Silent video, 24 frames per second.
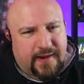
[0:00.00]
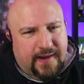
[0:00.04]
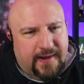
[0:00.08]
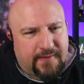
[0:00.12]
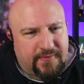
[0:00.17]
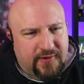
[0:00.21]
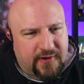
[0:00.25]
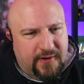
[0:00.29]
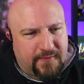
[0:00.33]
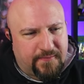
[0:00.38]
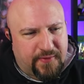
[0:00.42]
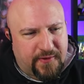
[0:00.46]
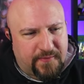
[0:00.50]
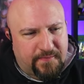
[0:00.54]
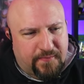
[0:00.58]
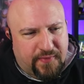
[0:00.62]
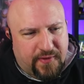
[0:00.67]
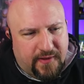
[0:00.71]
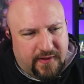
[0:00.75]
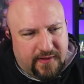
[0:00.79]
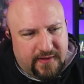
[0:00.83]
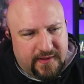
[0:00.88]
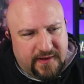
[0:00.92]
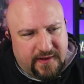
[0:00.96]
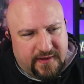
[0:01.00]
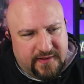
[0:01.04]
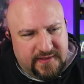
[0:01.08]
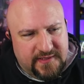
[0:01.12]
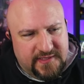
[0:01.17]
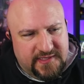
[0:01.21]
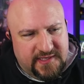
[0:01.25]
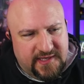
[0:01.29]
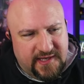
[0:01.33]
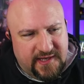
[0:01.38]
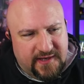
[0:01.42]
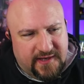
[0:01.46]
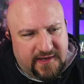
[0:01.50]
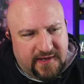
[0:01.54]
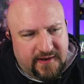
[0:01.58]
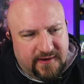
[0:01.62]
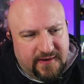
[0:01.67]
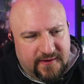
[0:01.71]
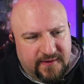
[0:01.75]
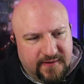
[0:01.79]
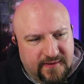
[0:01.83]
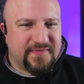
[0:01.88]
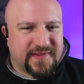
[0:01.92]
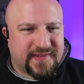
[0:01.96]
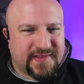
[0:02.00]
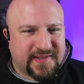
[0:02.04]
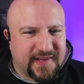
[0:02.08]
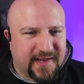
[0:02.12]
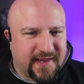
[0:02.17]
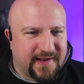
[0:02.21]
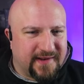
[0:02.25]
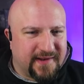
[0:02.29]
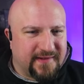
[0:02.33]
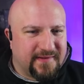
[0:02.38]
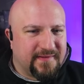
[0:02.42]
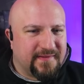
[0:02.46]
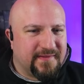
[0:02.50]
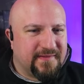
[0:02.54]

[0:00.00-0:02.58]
I'm gonna put Poli on the C tier. Sin.